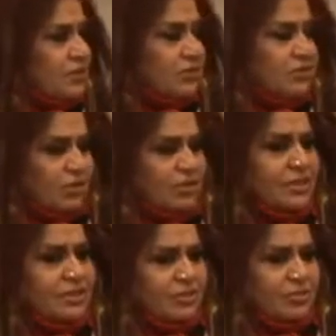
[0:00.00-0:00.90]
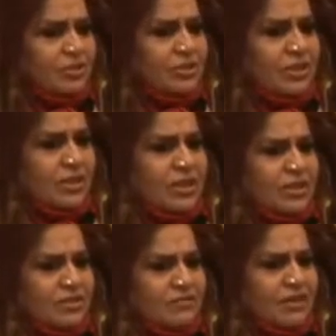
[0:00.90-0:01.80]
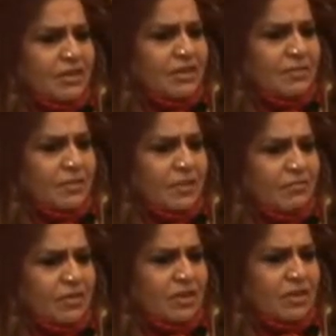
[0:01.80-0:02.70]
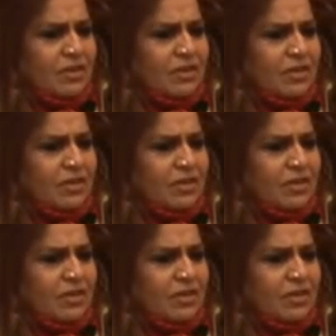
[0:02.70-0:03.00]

it's not easy because it's a very, mm, very